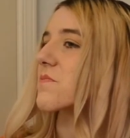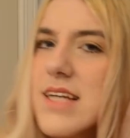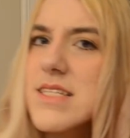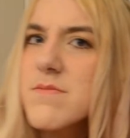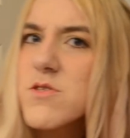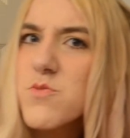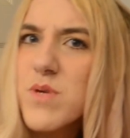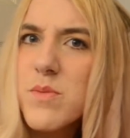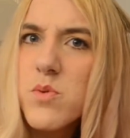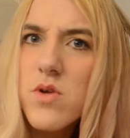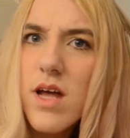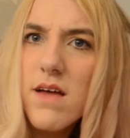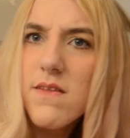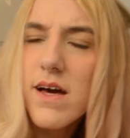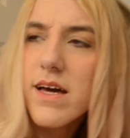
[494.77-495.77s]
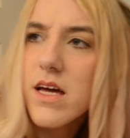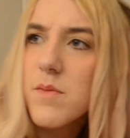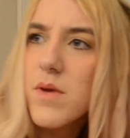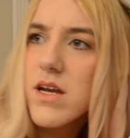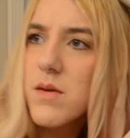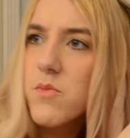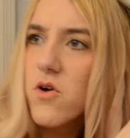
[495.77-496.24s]
Except do people not like him
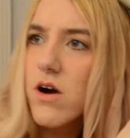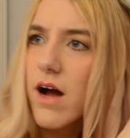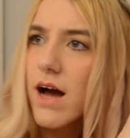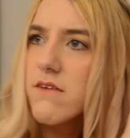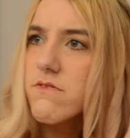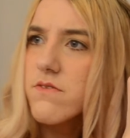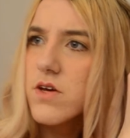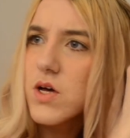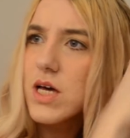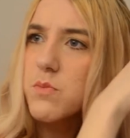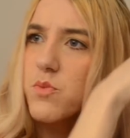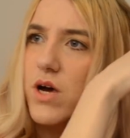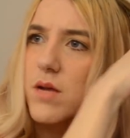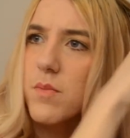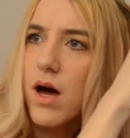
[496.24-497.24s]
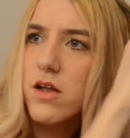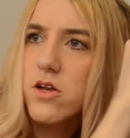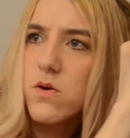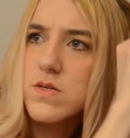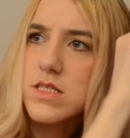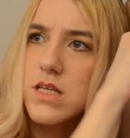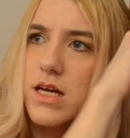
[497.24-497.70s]
anymore? I feel like
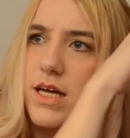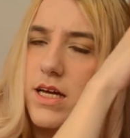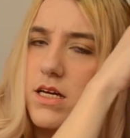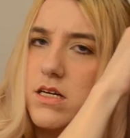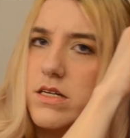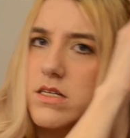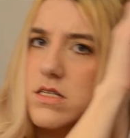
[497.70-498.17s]
Brandmondo is like,